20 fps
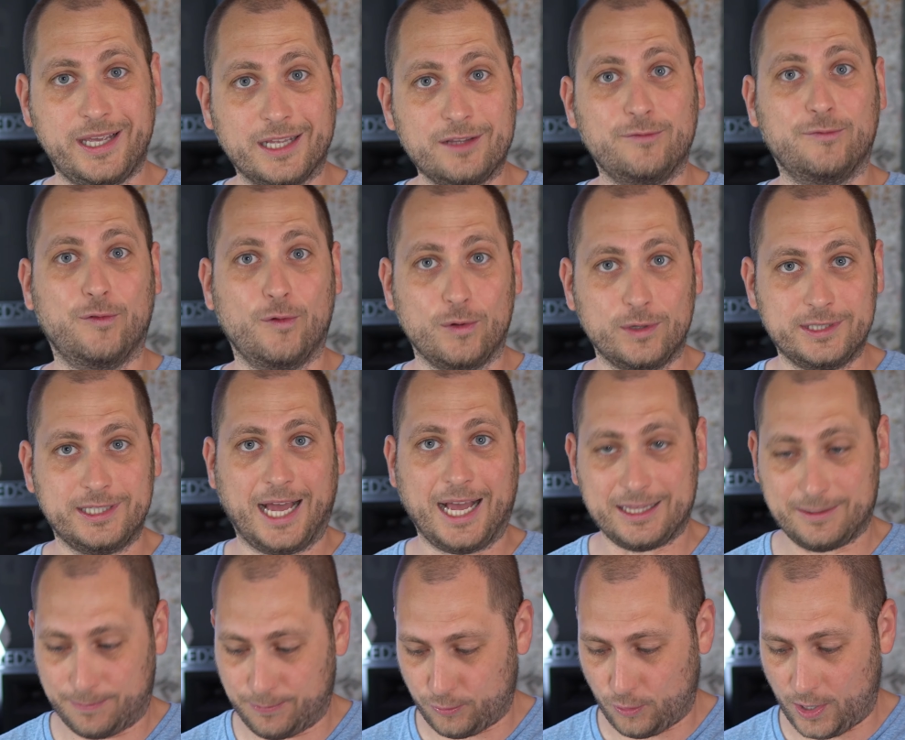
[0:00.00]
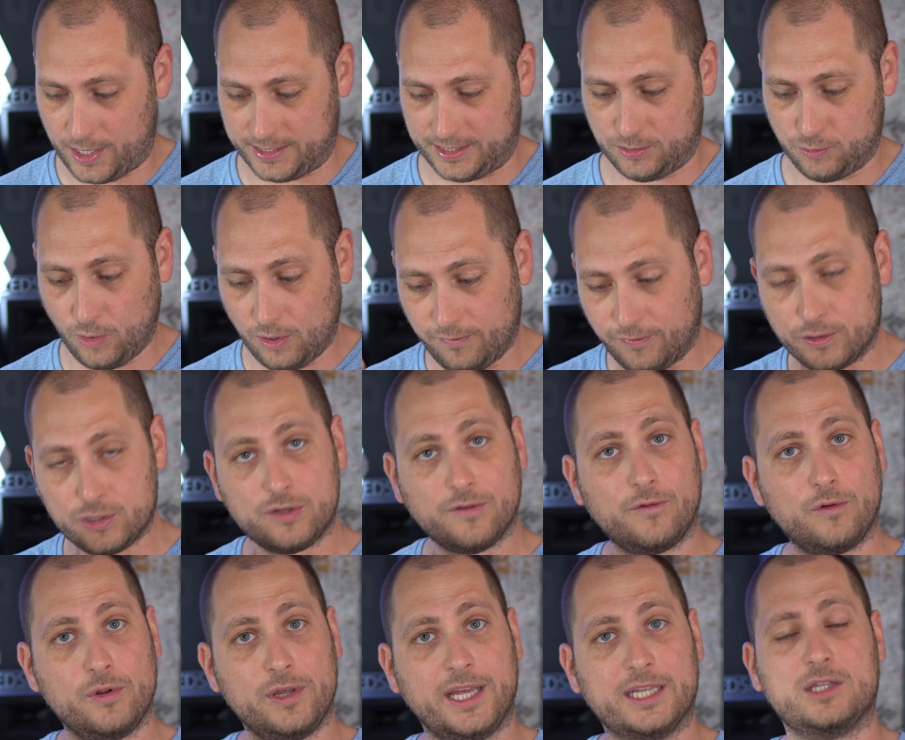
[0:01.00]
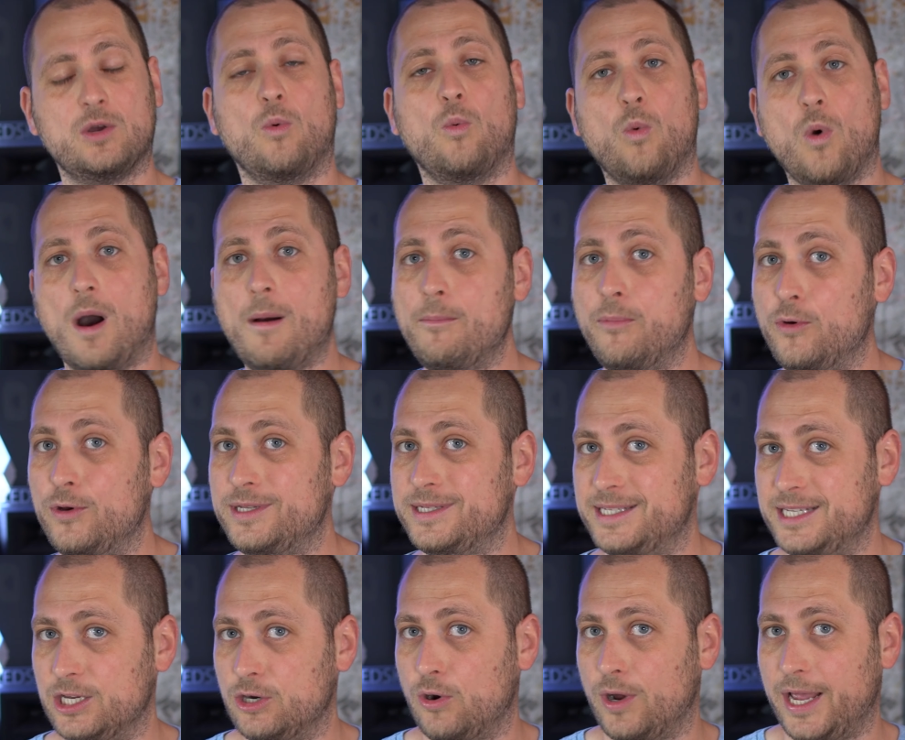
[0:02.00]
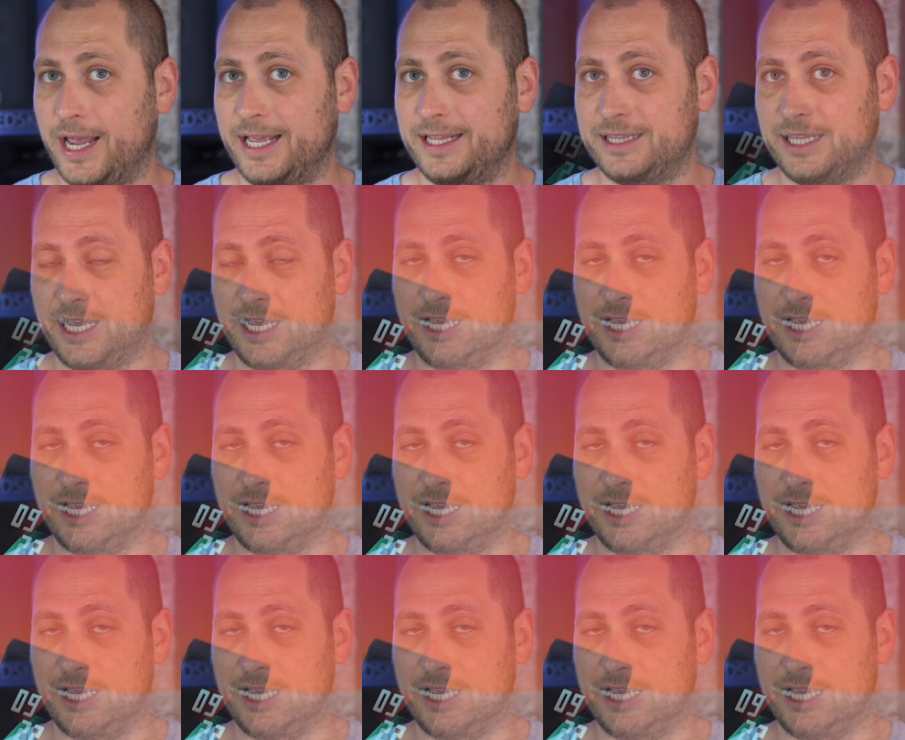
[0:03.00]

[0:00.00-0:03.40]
get for that price? Well, first of all, we get a 1.08